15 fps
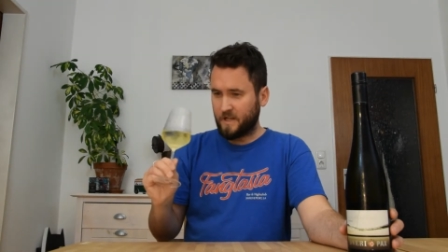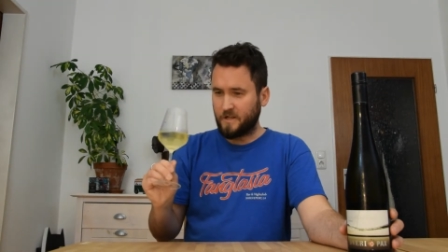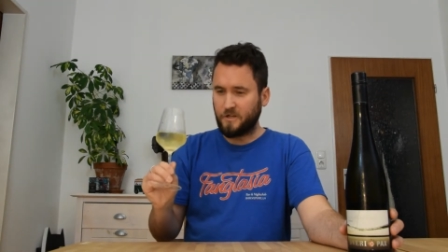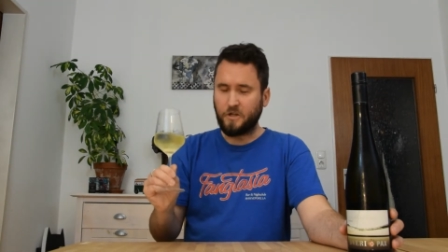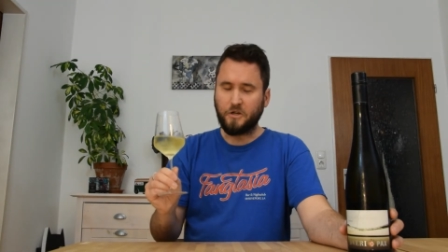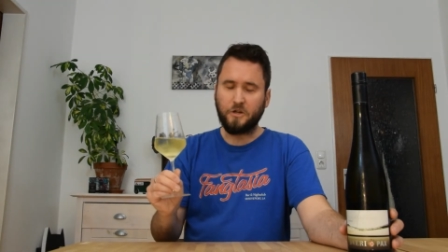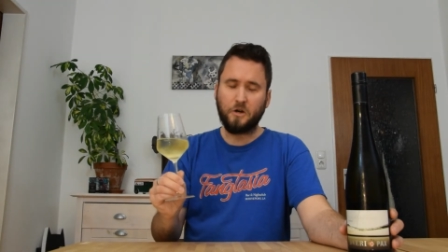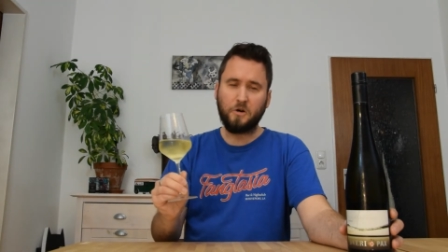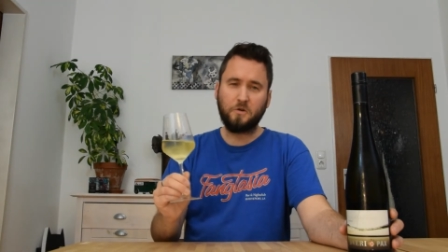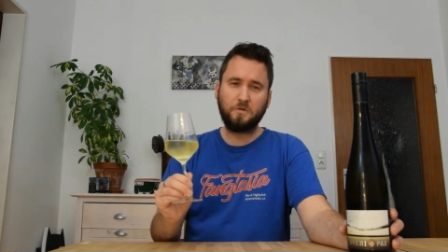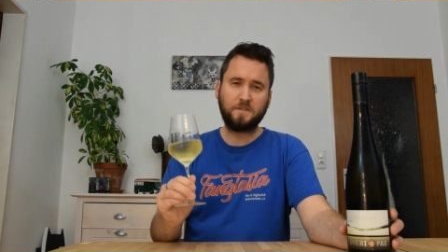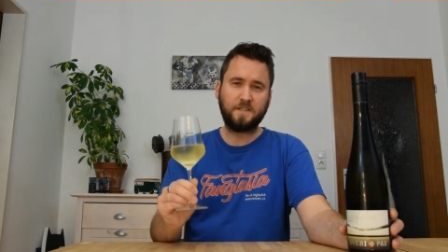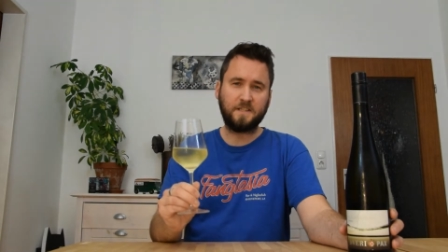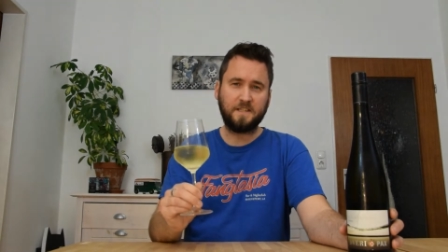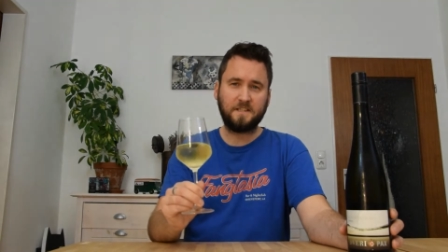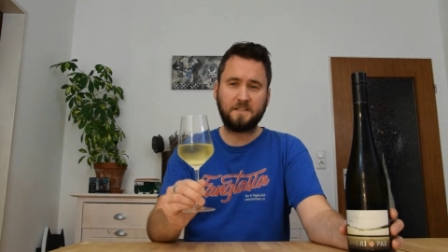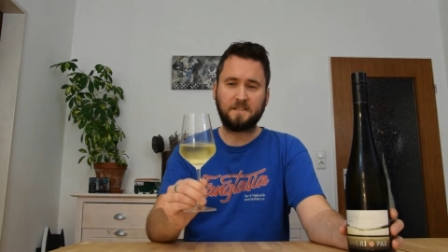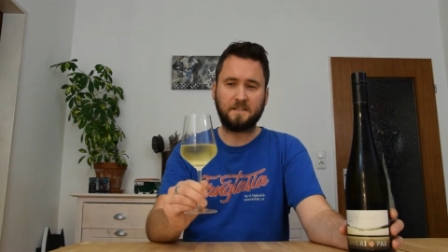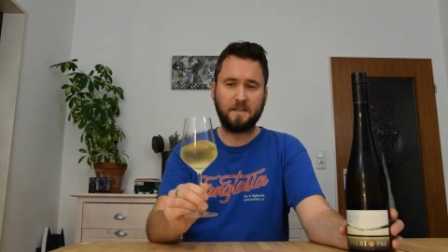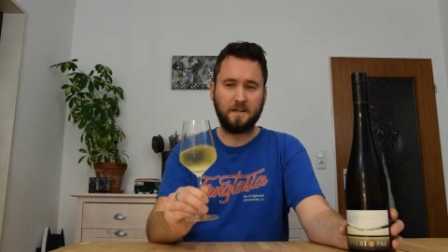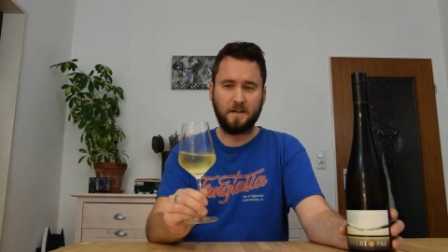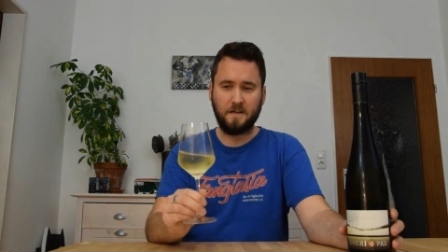The nose is
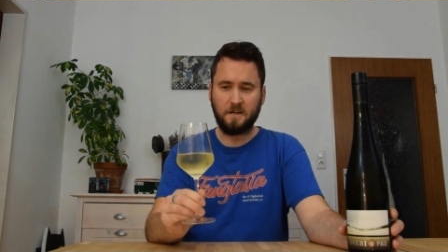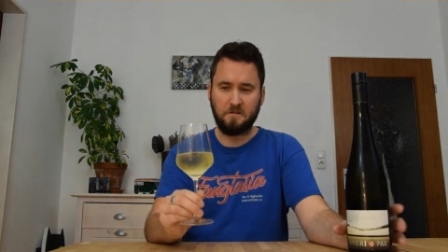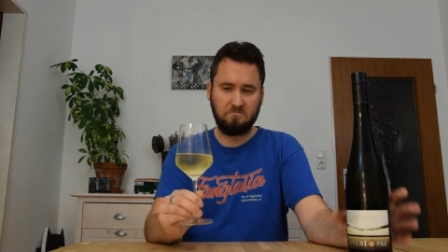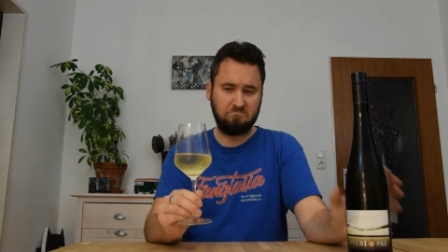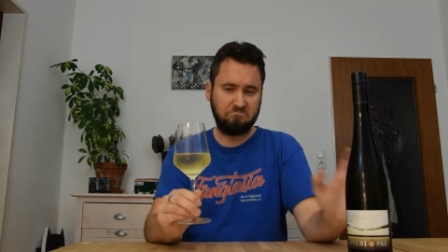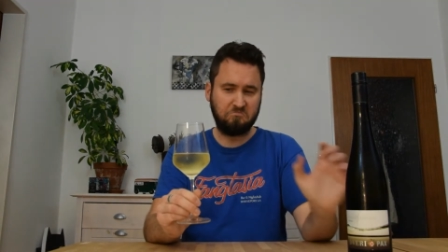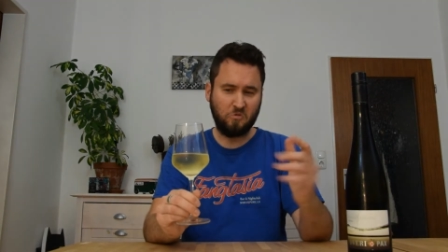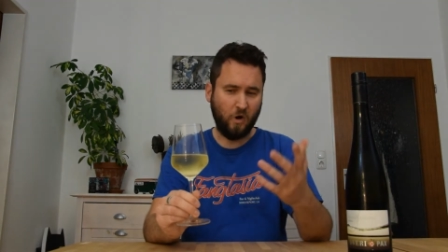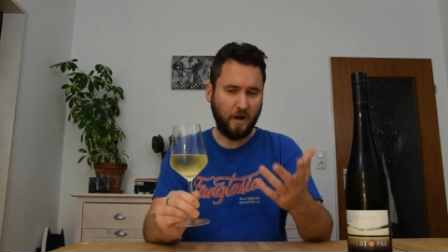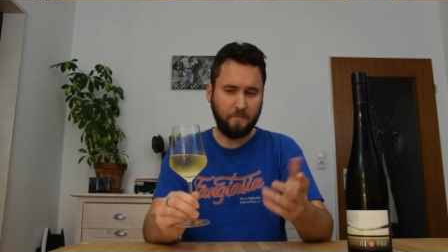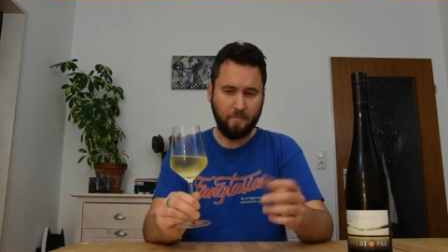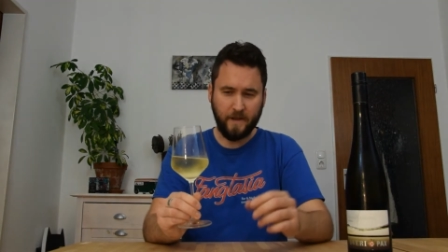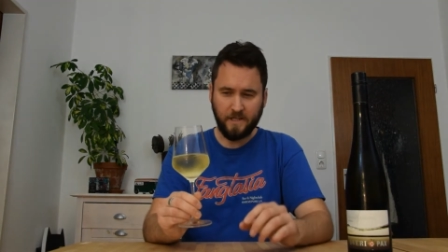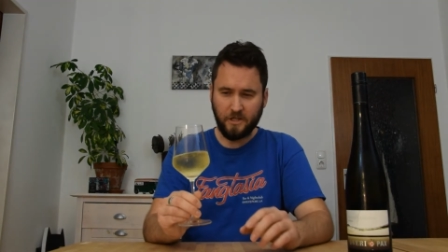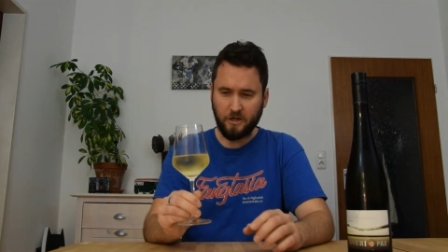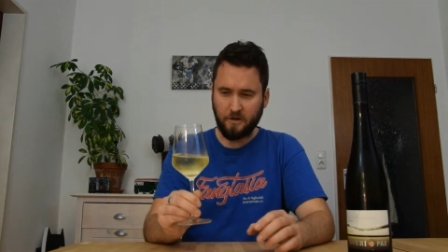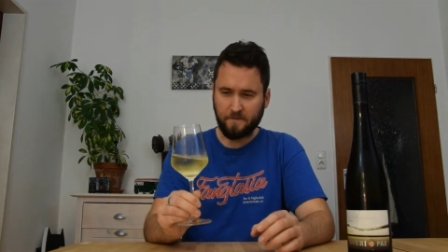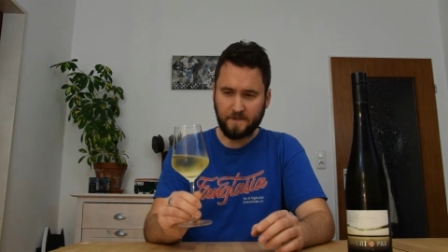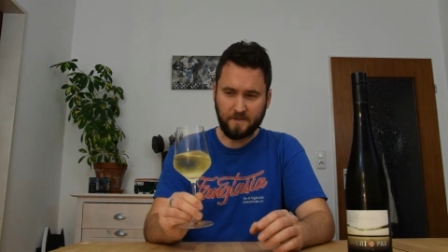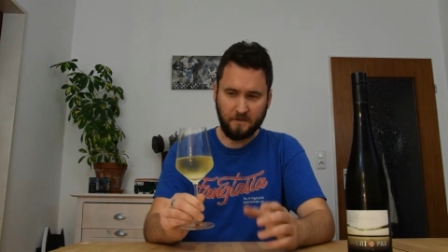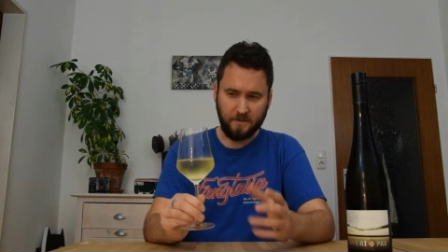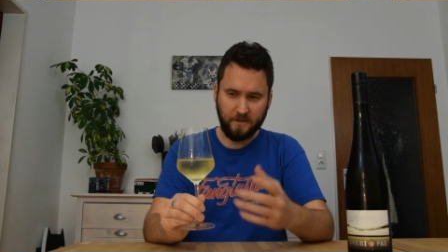uh, quite medium,
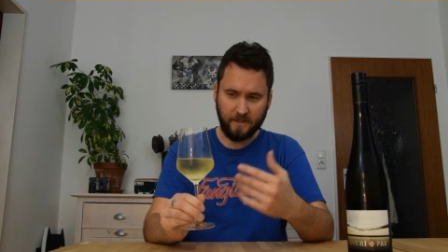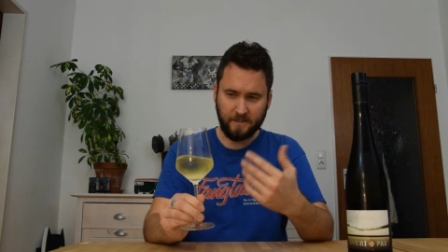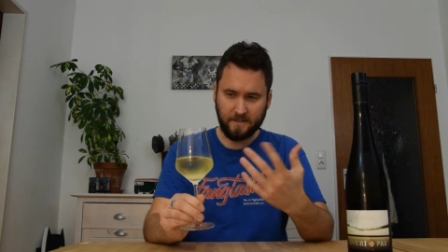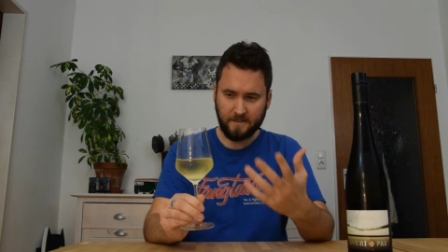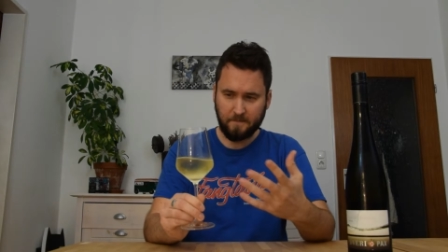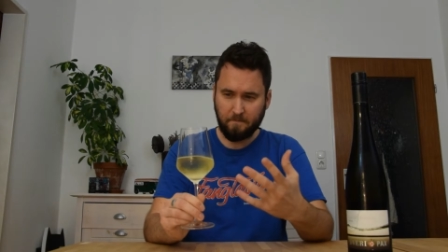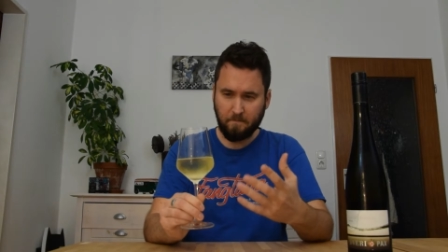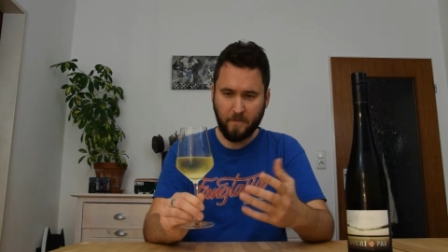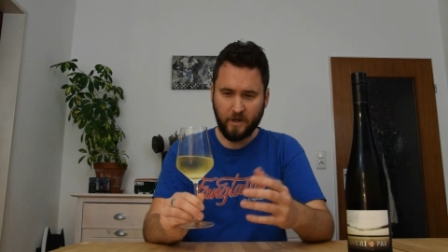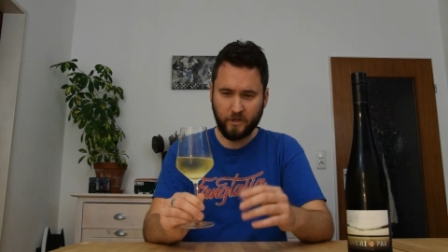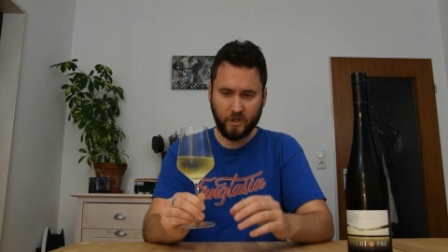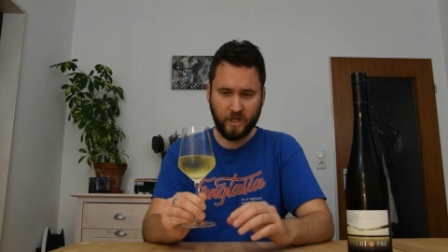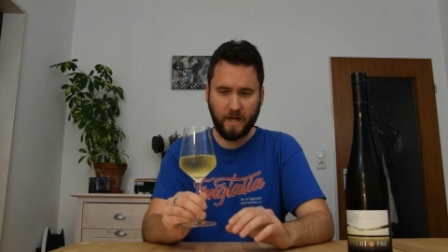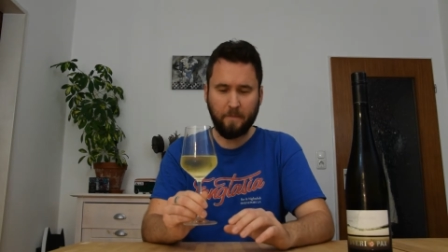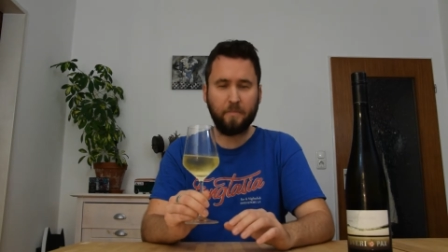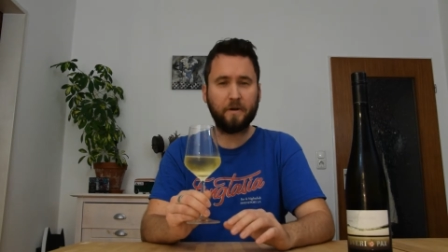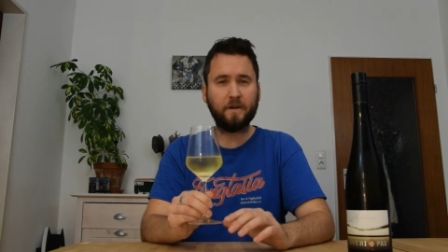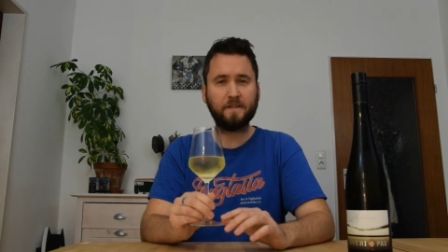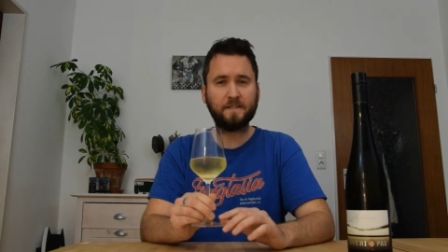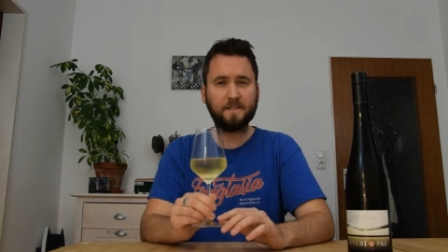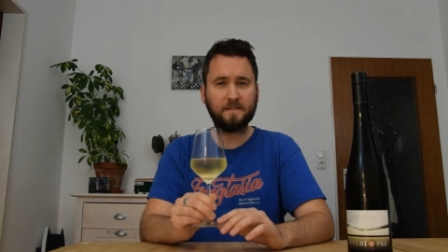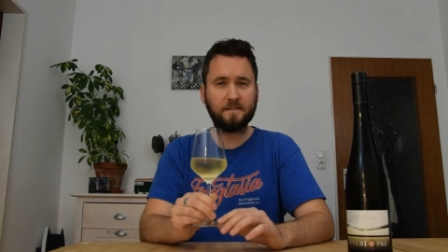so not much
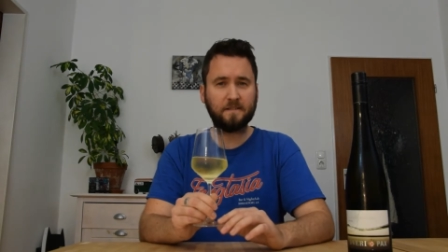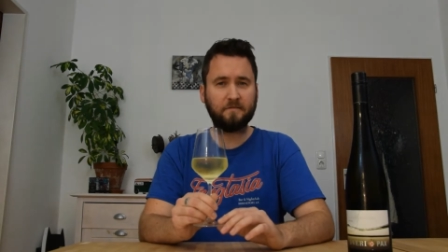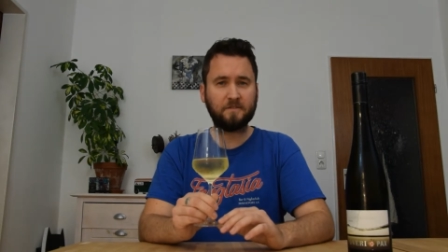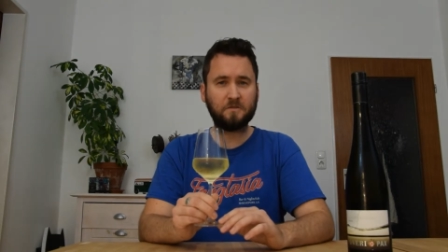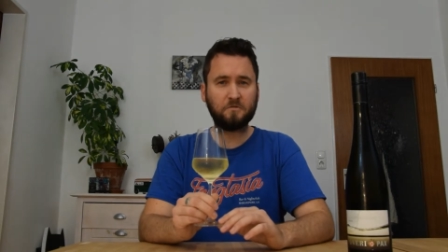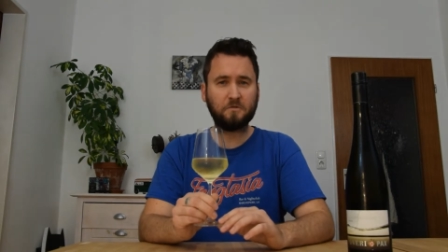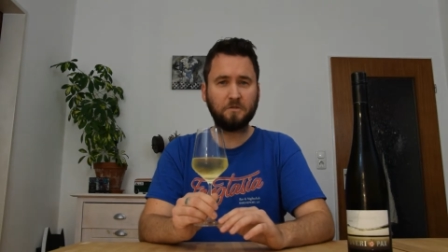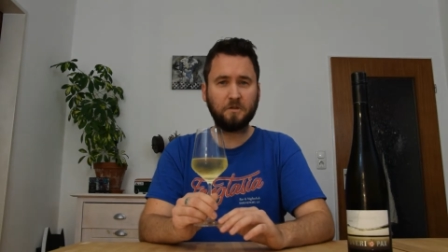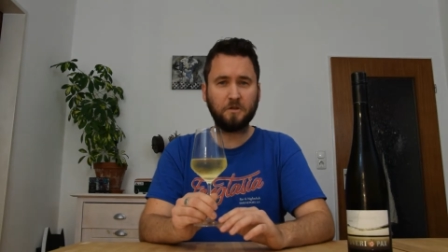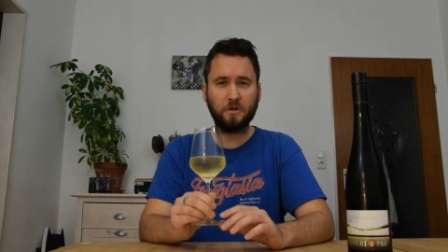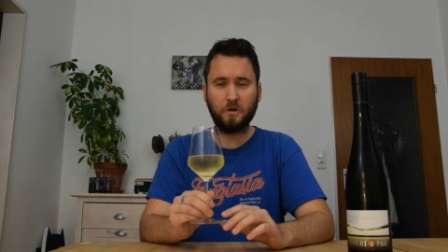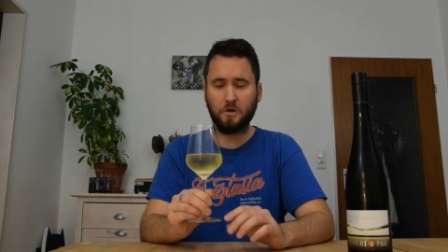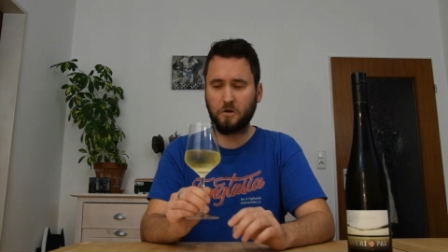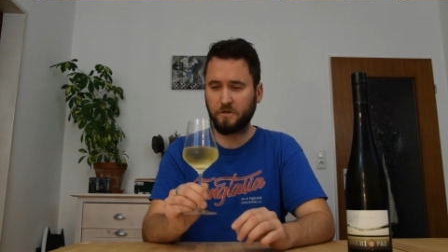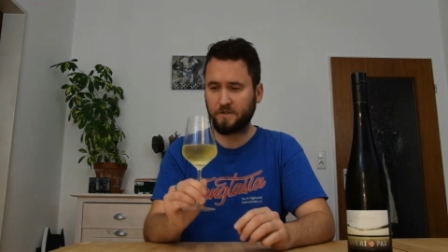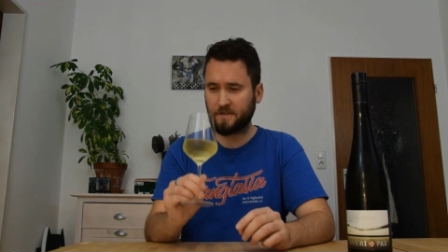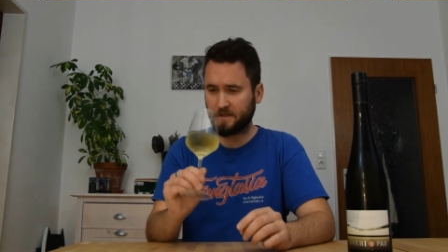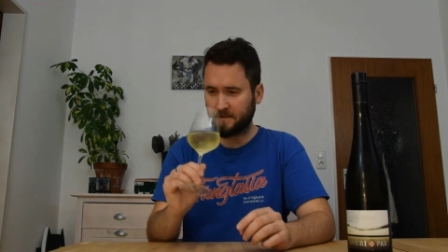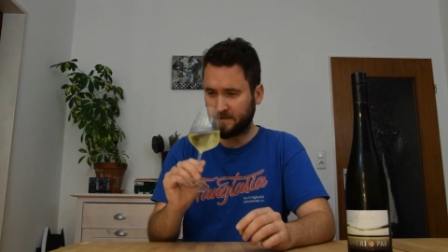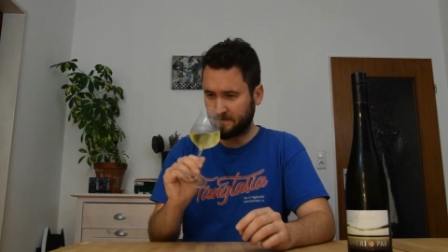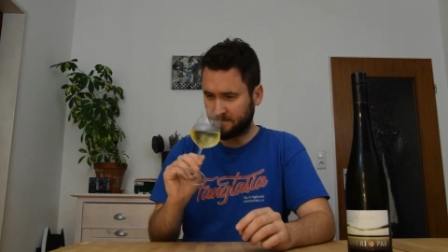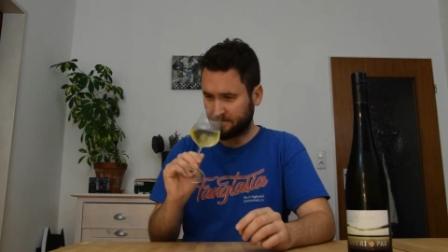happens through the
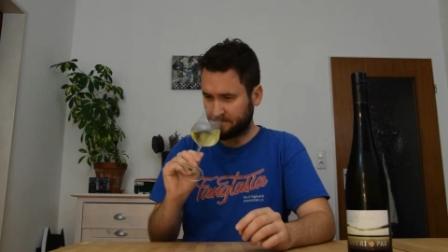nose,